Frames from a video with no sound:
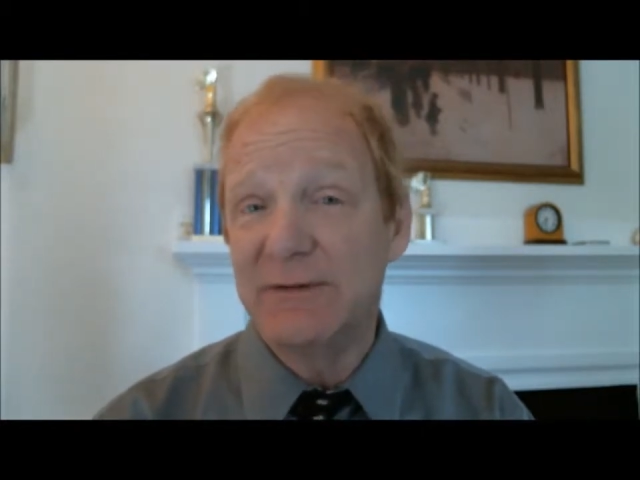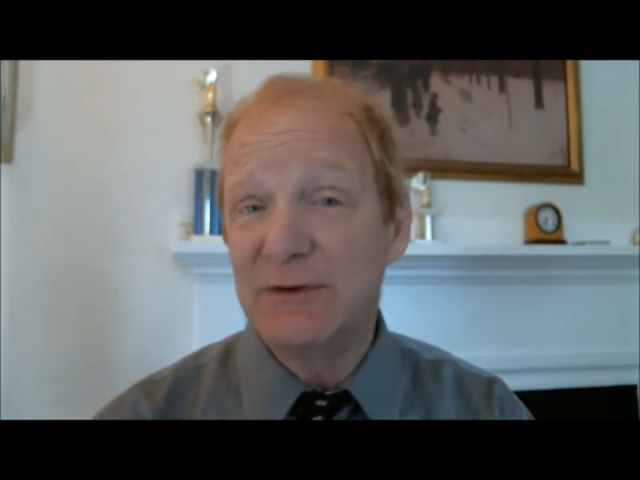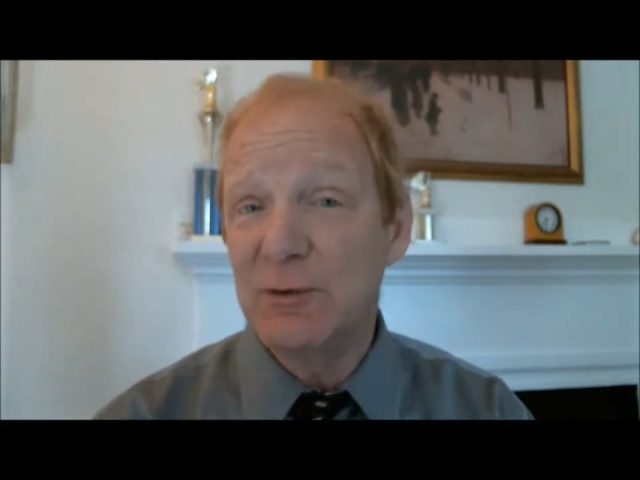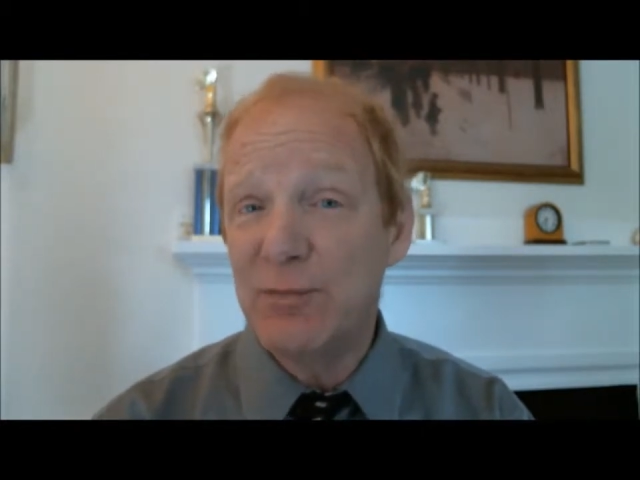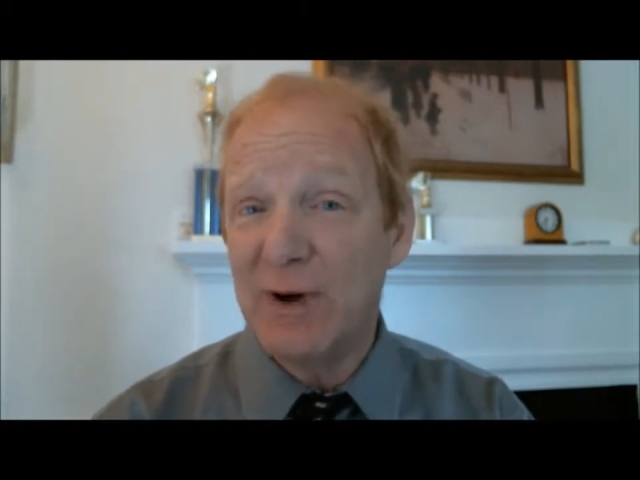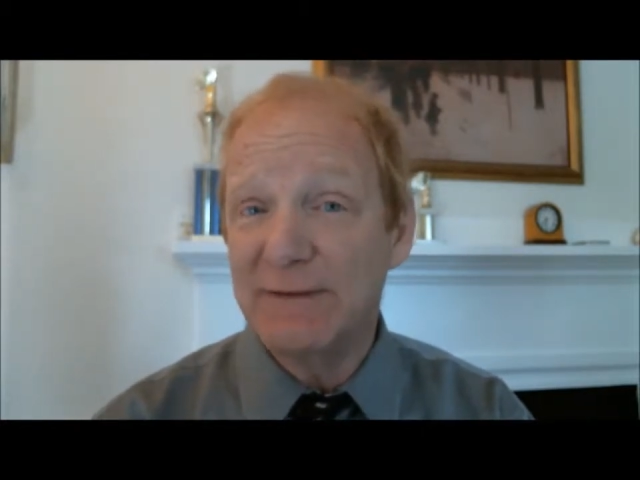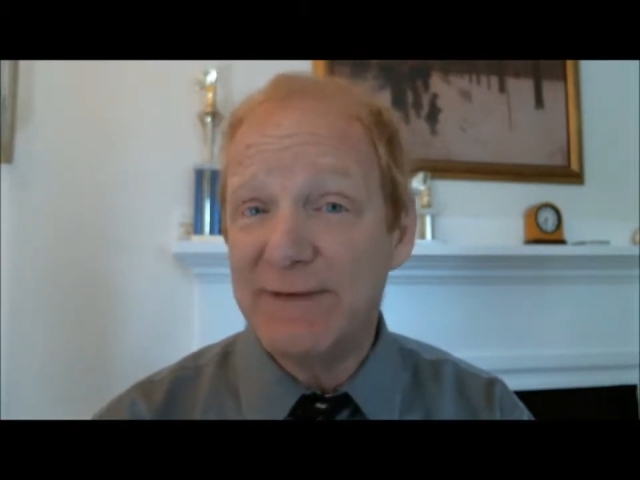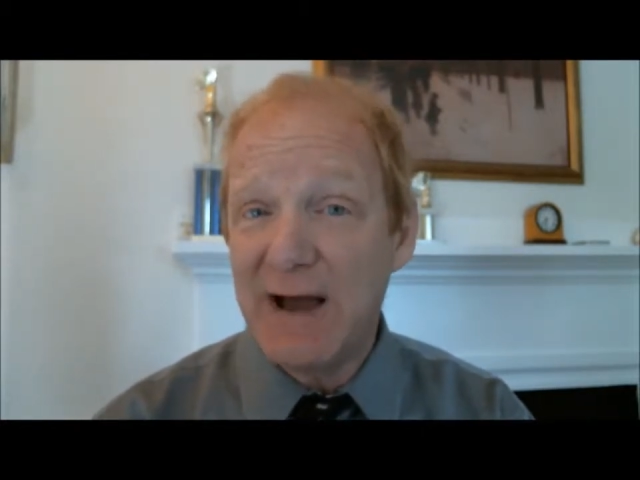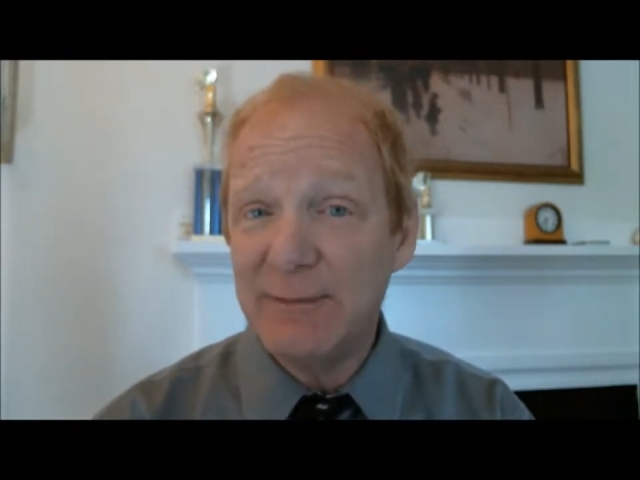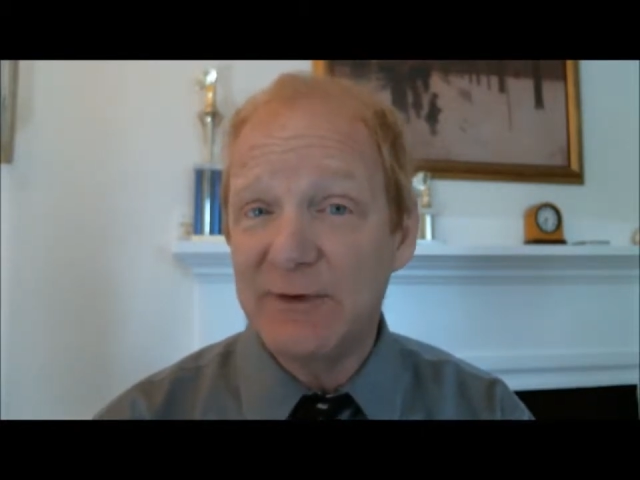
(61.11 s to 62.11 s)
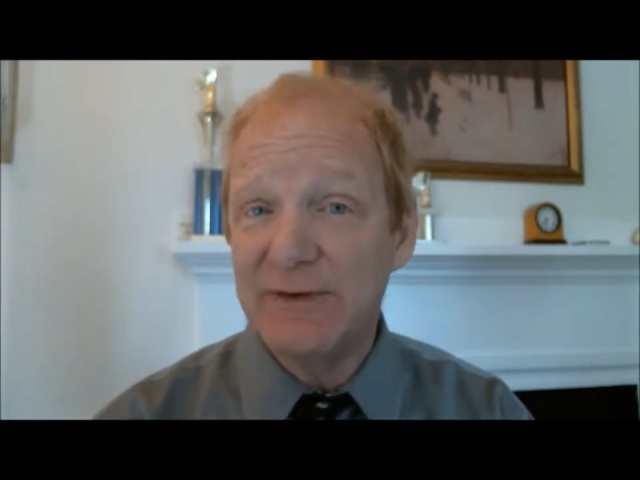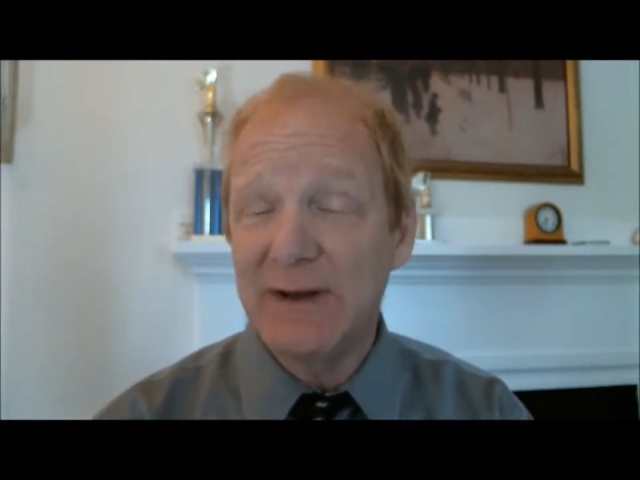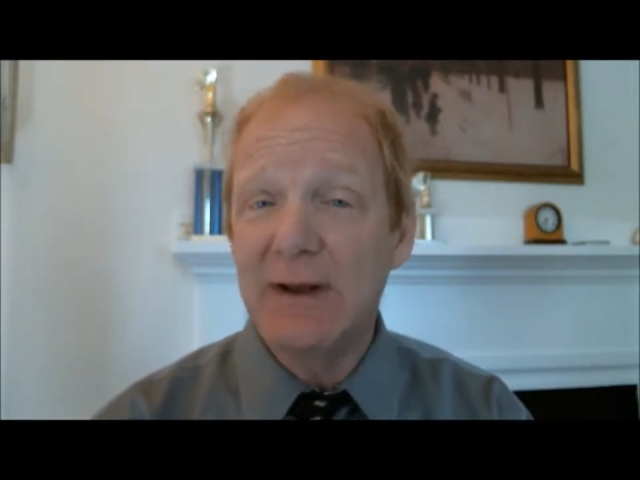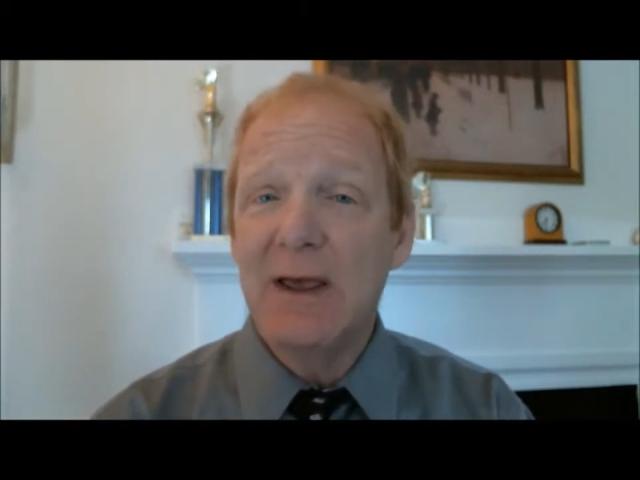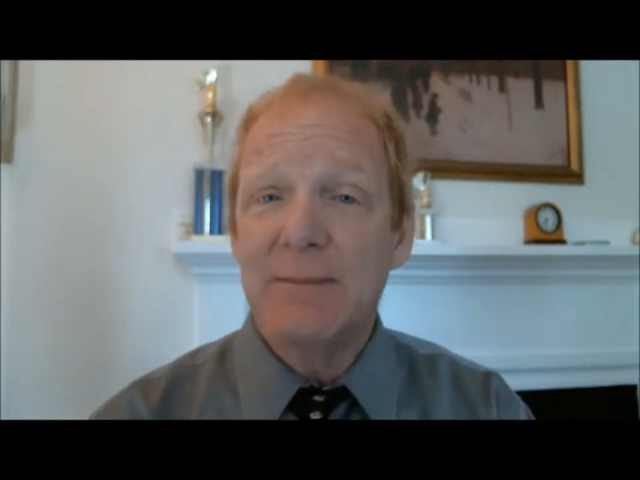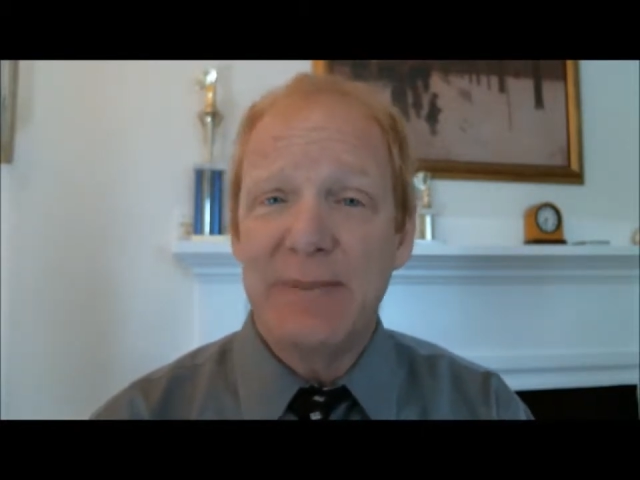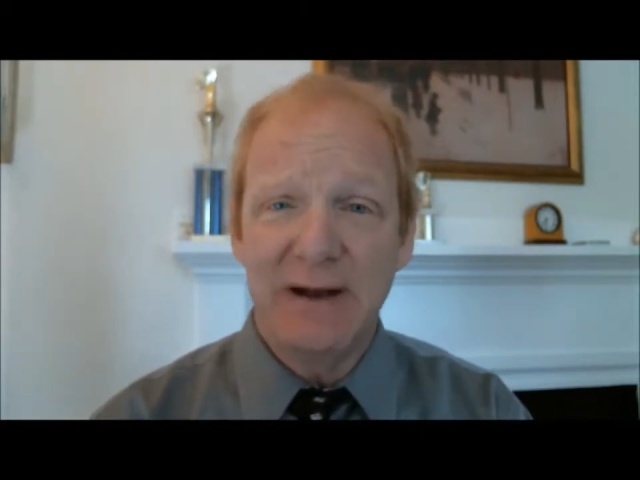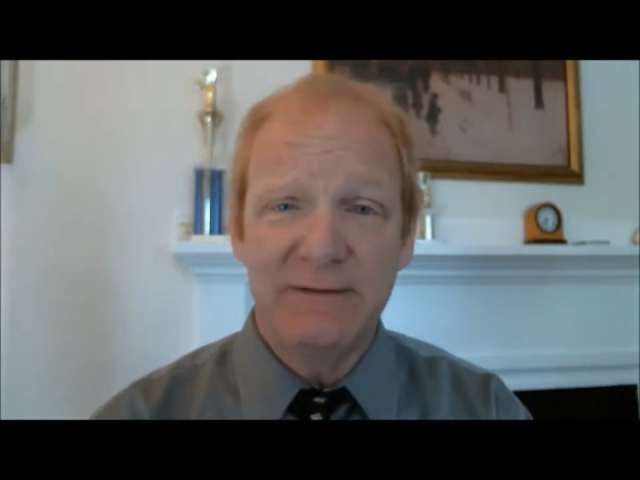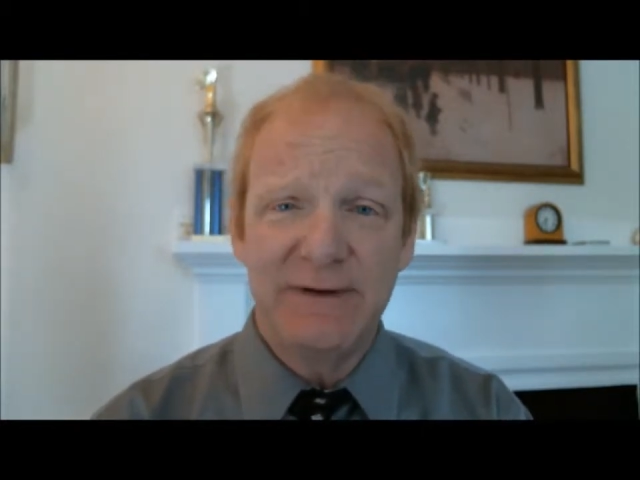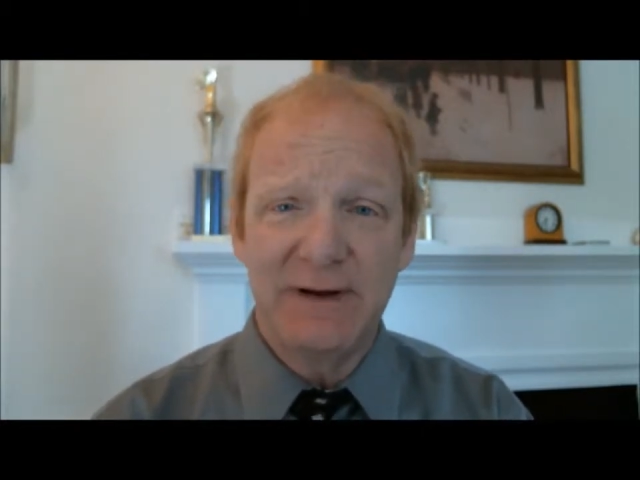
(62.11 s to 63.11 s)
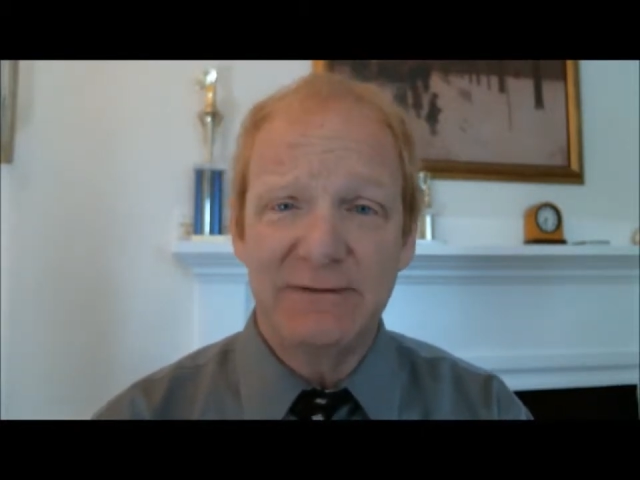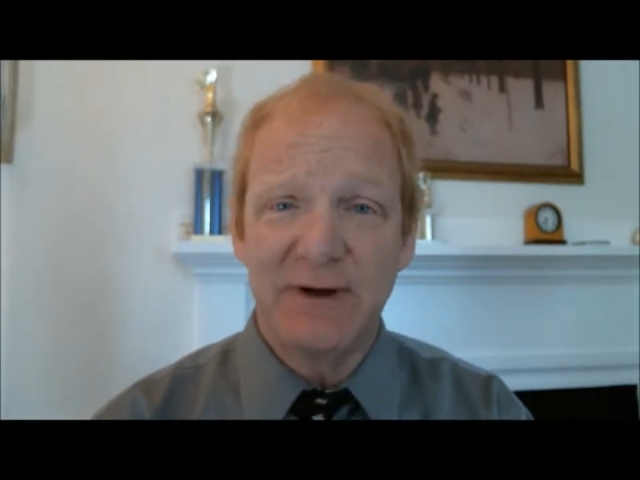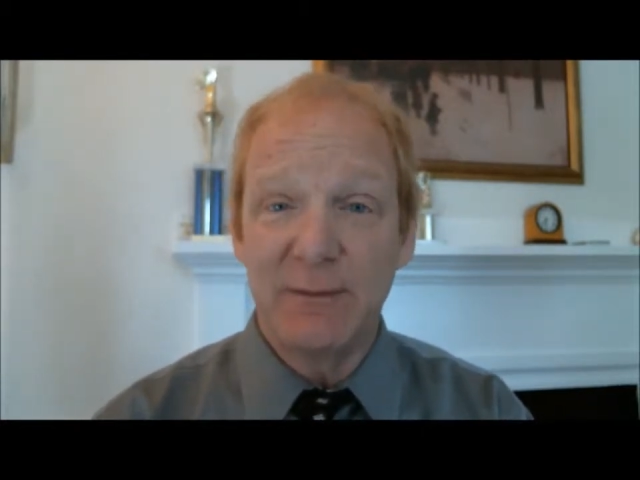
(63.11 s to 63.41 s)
of 2.5% benefited from an